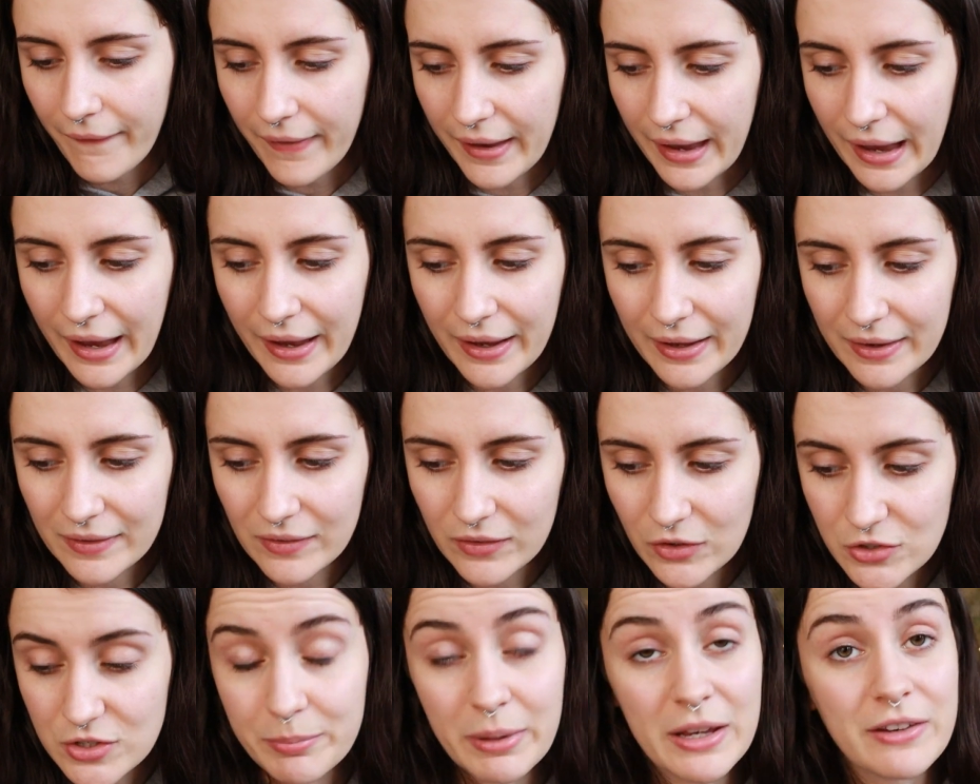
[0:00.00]
and
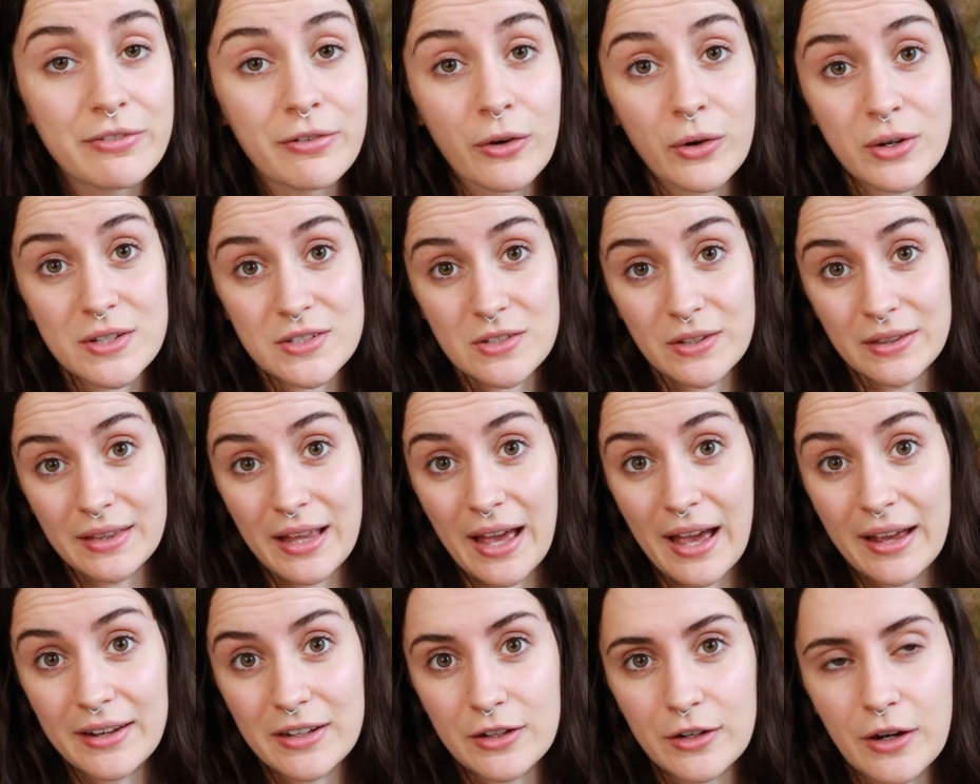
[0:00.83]
there's a big focus on
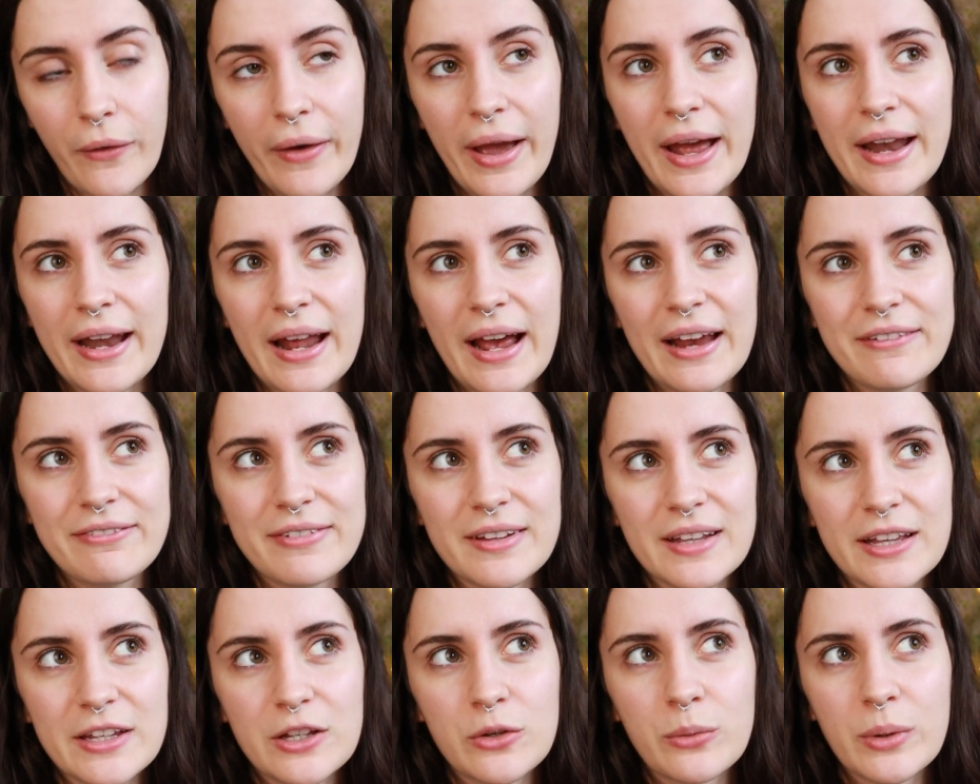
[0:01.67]
that you know and i
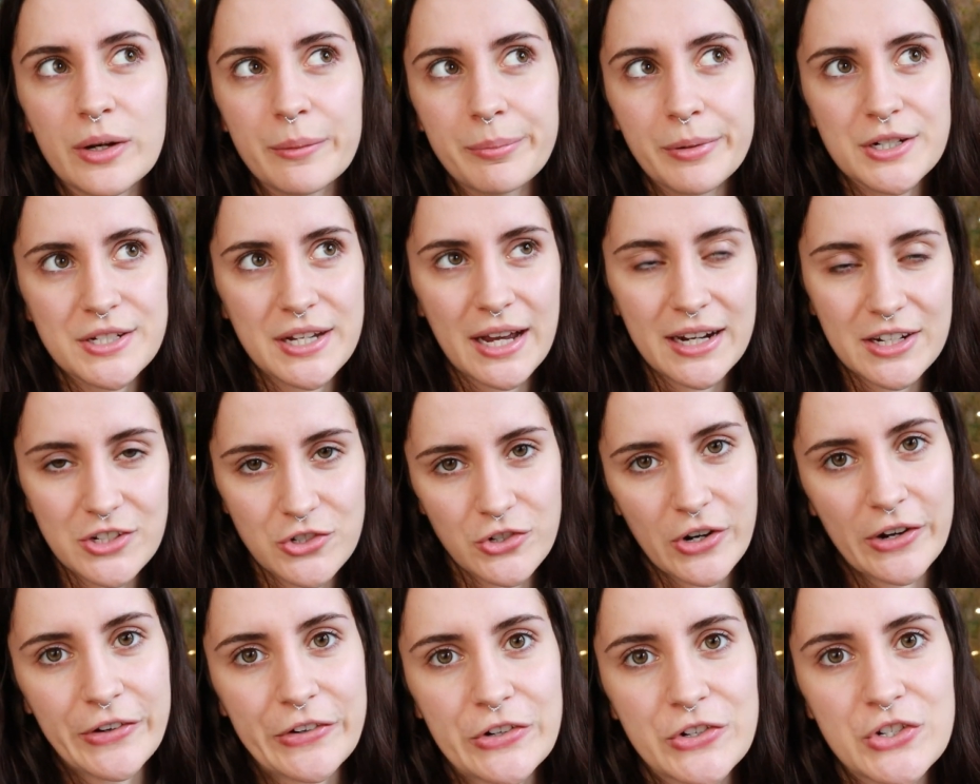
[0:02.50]
feel like you want to protect
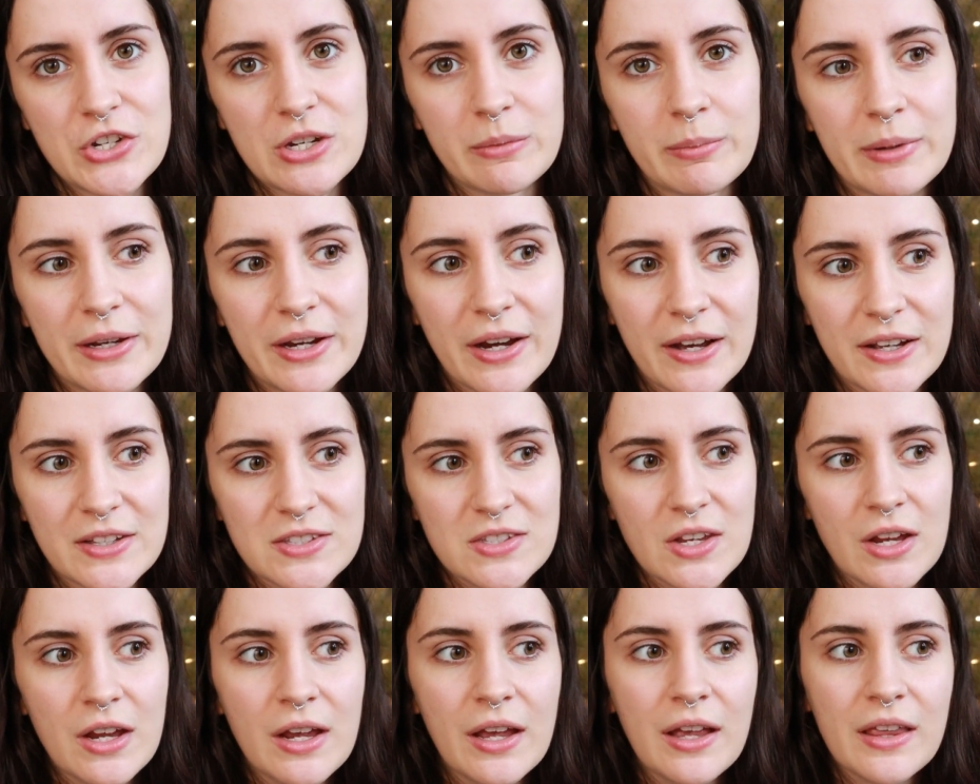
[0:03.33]
your energy because